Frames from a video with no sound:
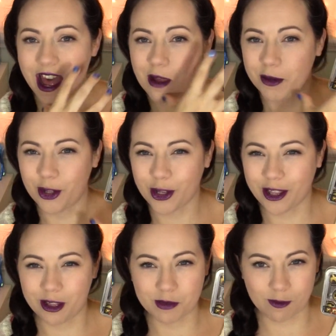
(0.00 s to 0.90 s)
Um, it all
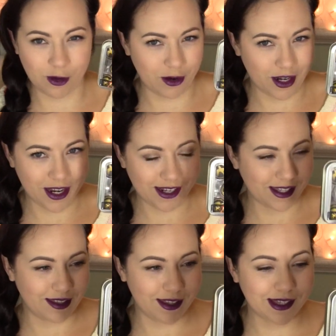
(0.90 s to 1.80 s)
comes very
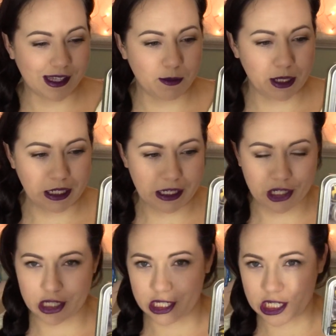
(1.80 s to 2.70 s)
nice in this limited
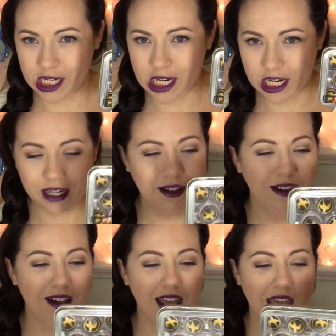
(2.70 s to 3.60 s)
edition tin
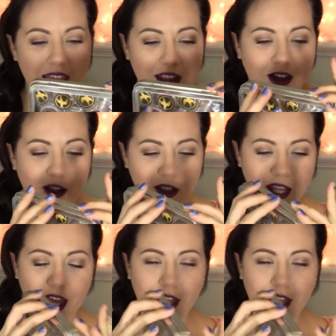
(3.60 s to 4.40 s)
and all the